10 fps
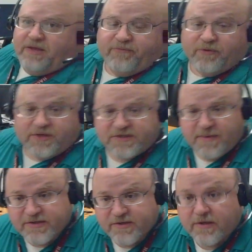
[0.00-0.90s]
them for the
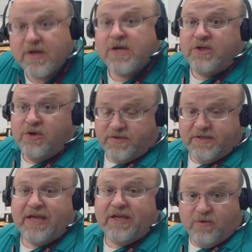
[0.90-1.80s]
semester, using
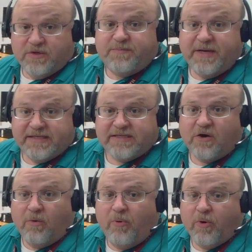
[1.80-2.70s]
that USB to
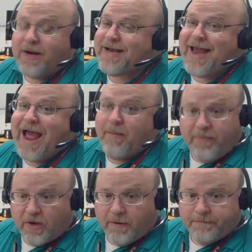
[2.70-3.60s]
serial port
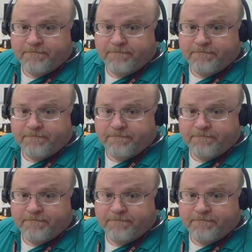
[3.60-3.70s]
adapter.